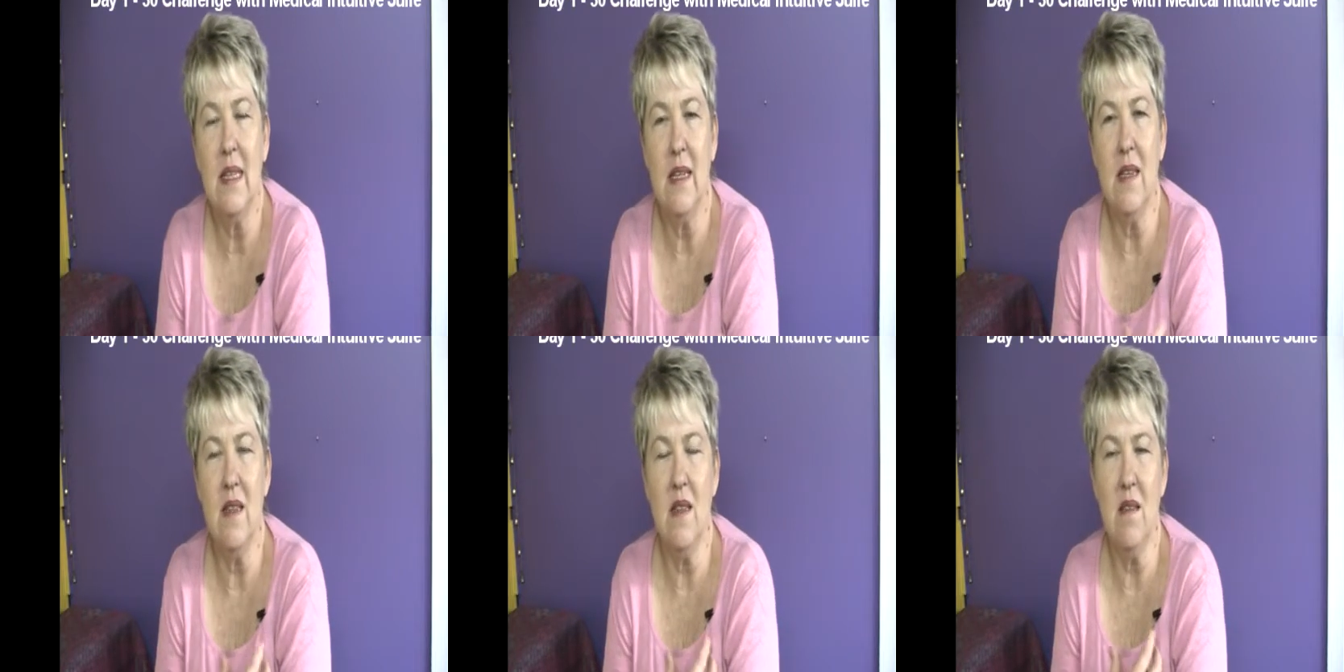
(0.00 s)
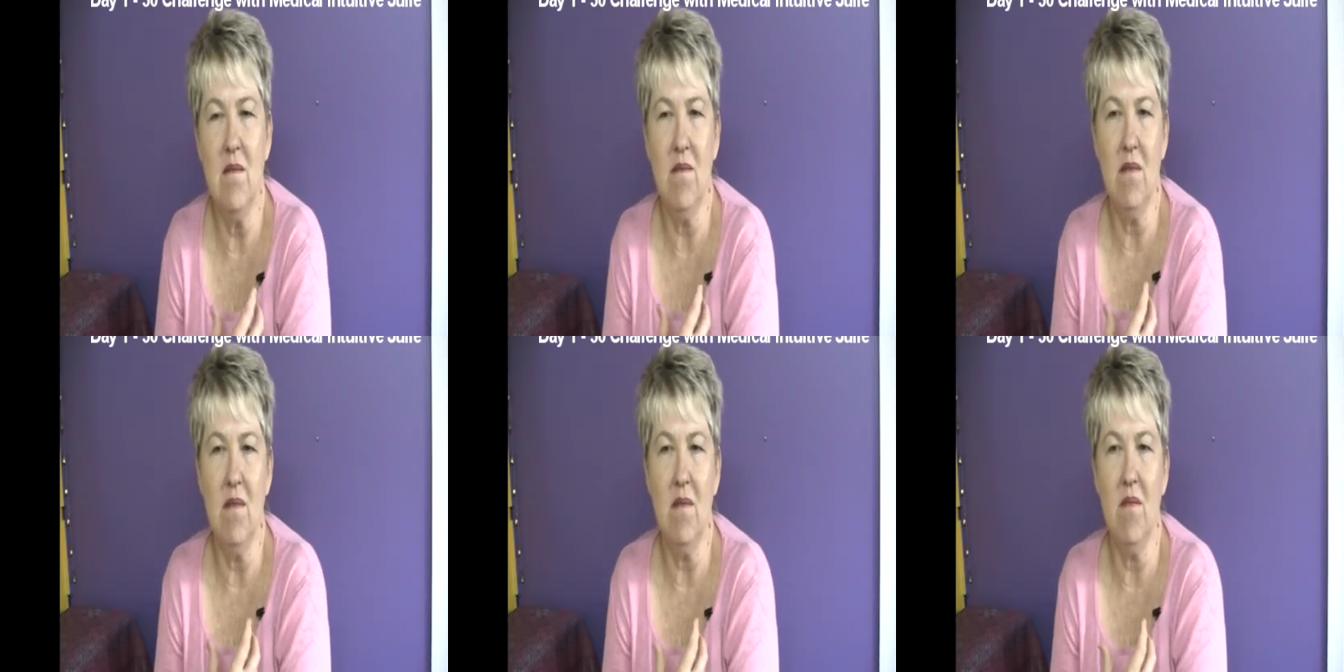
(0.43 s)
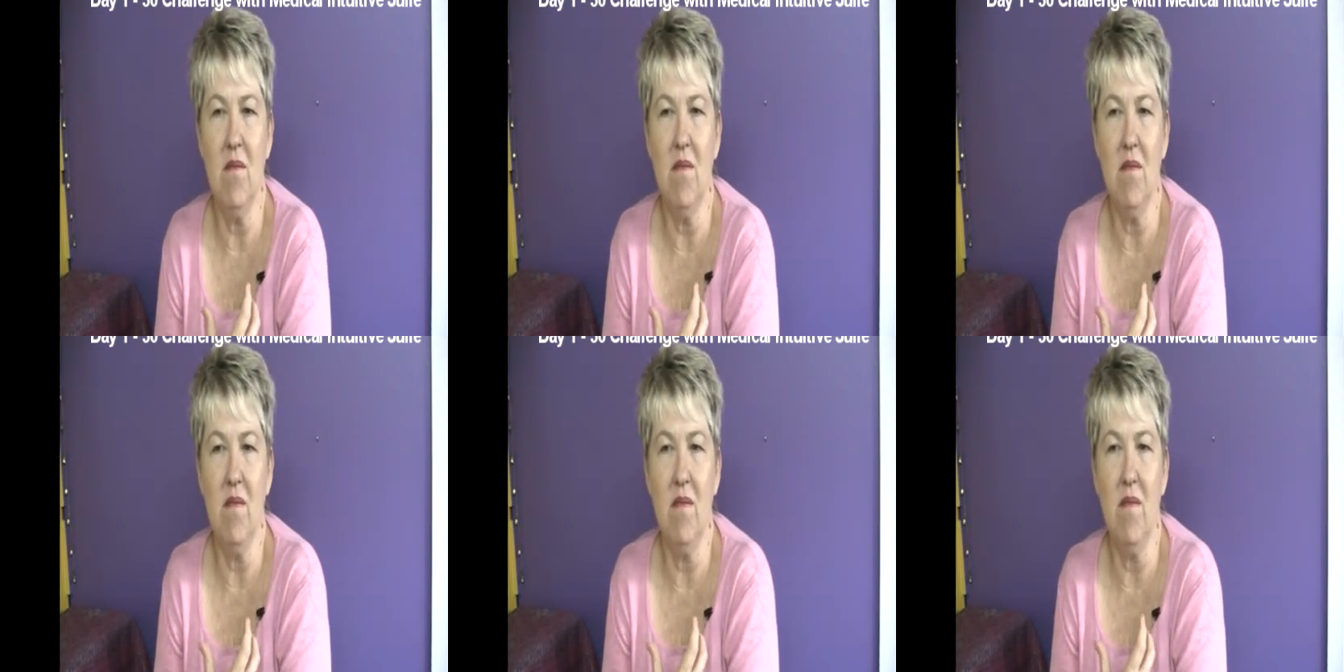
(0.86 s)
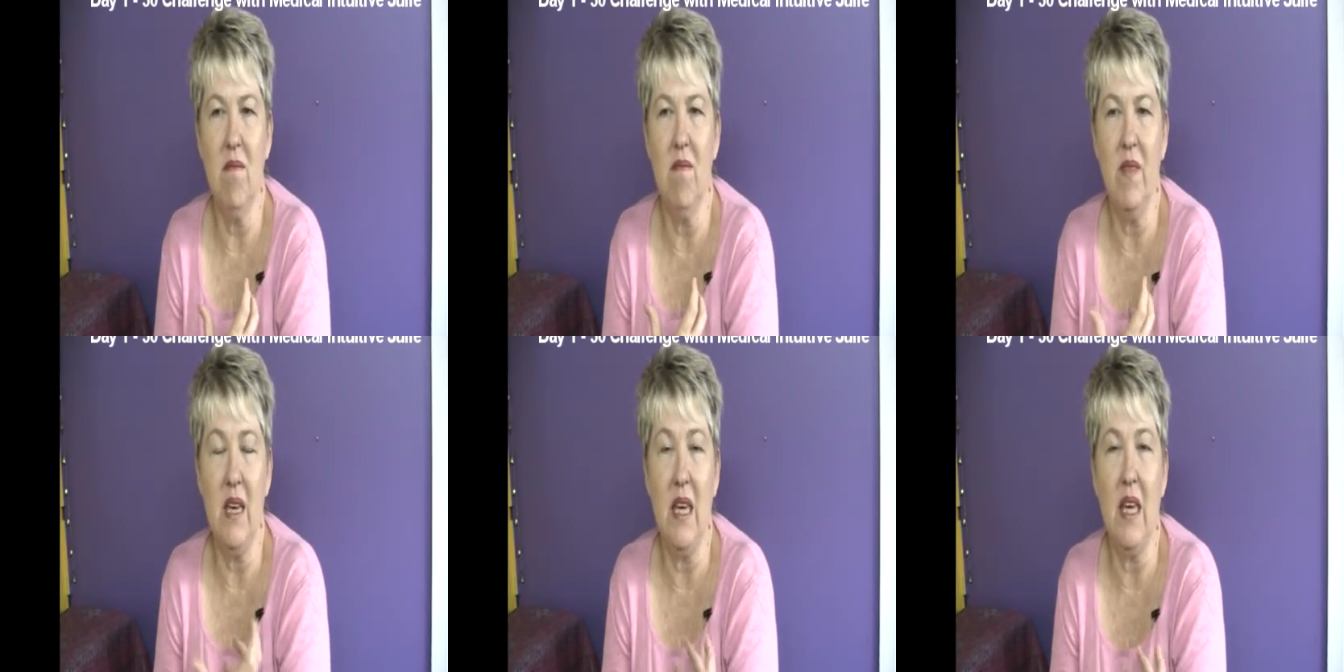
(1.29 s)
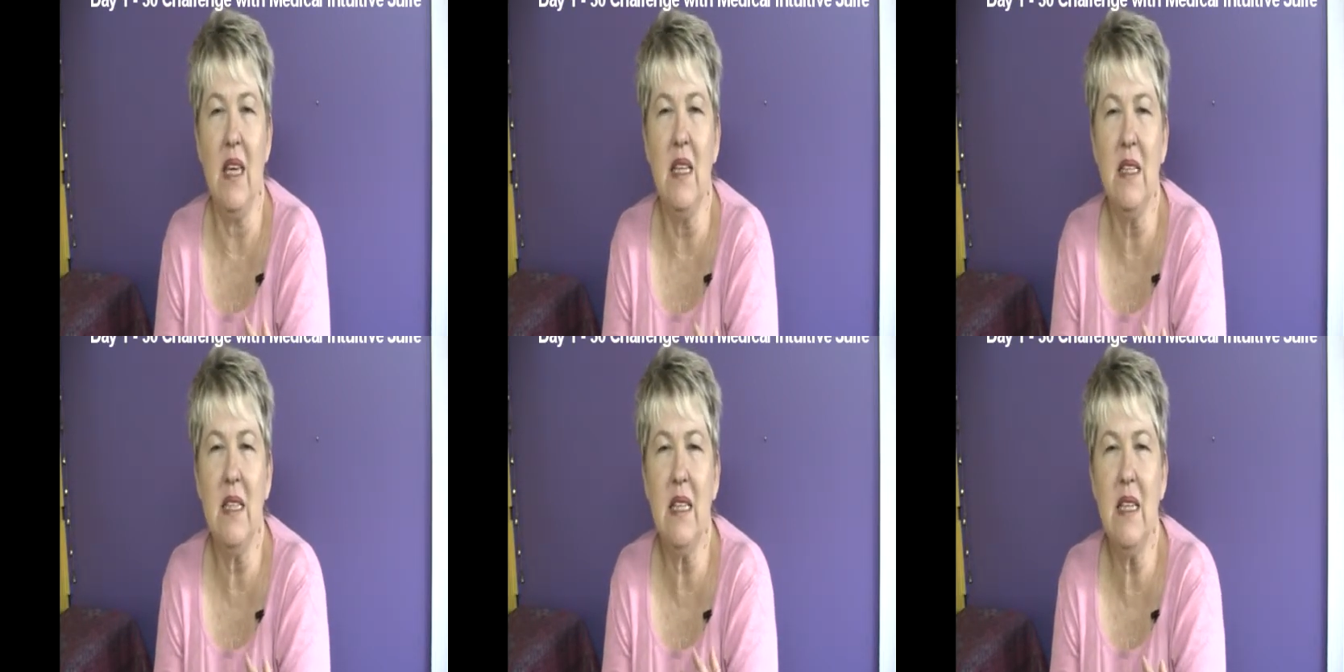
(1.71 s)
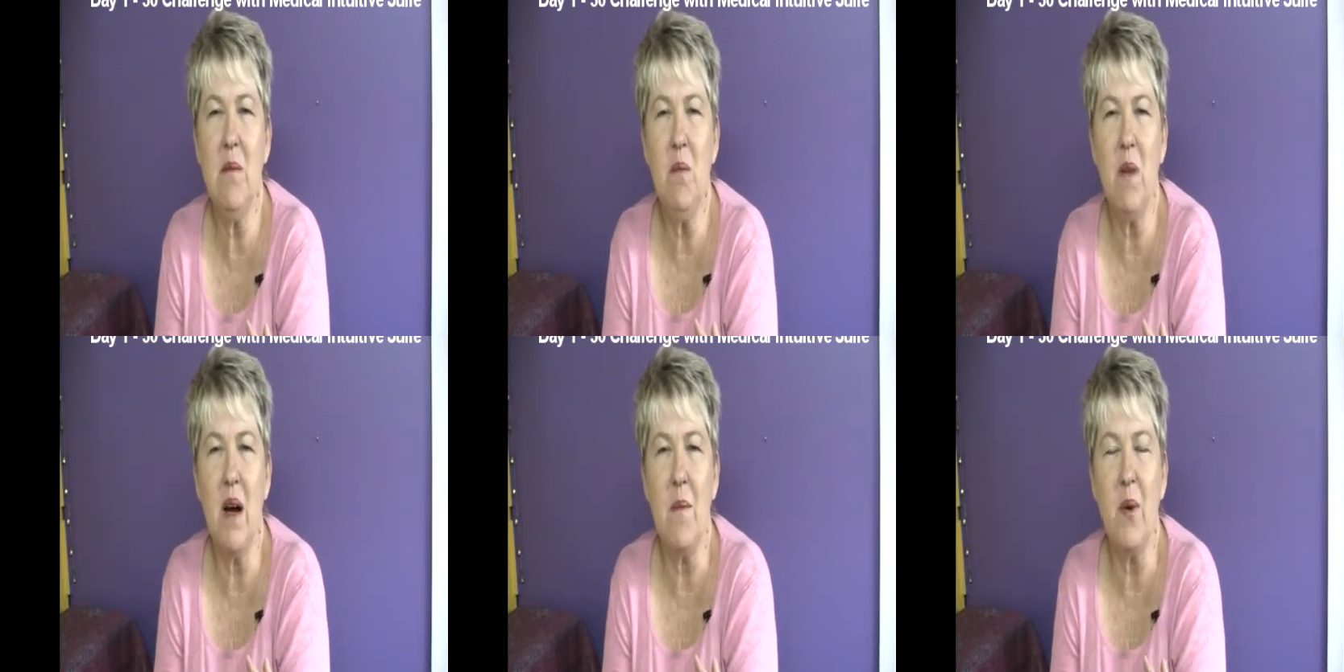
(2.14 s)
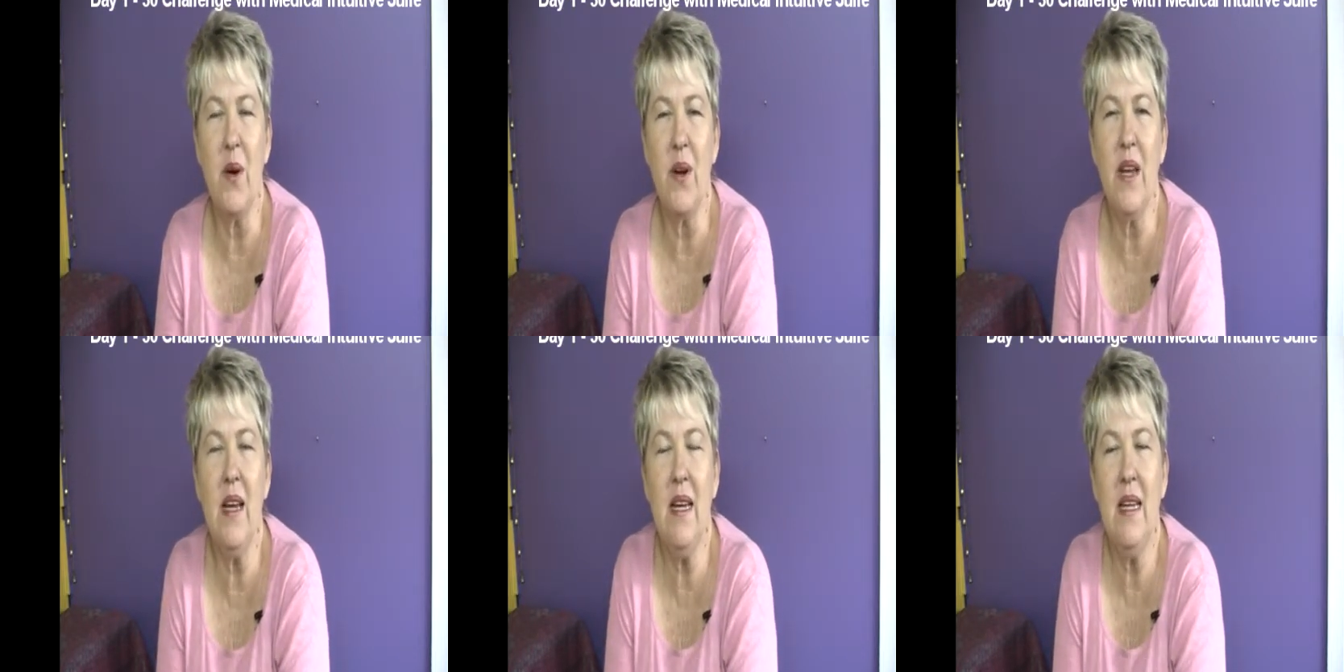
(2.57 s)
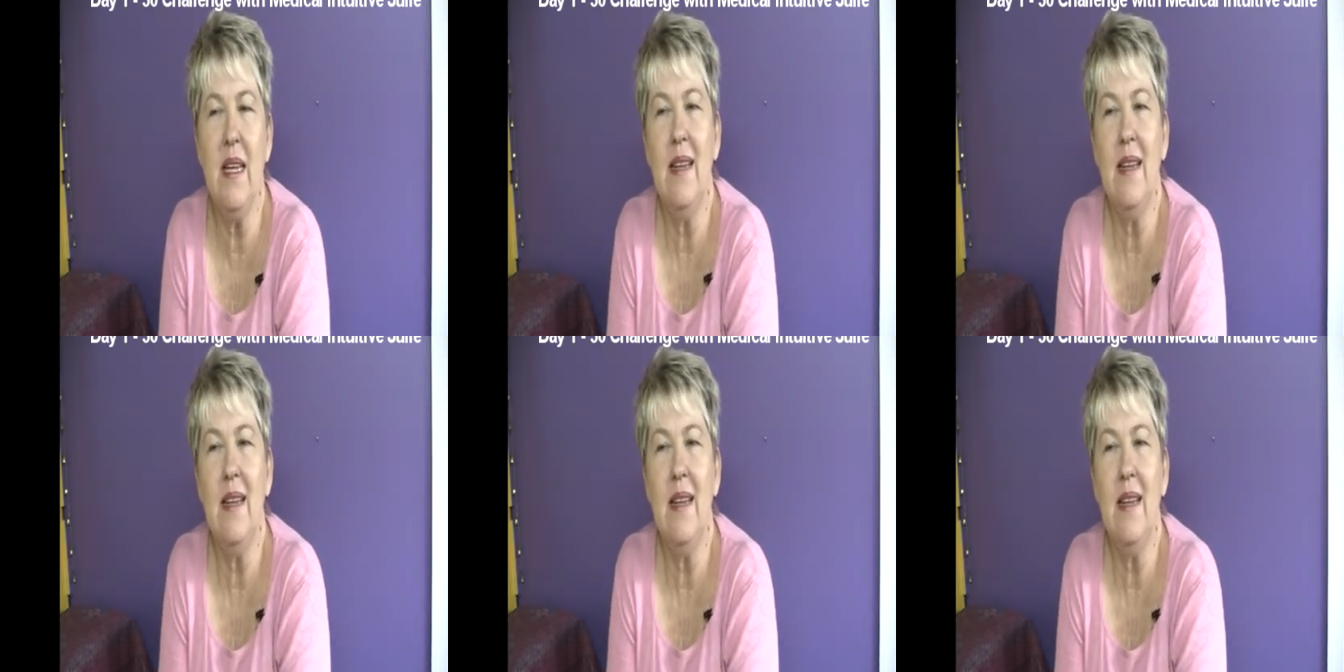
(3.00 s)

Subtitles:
in the healing in my body.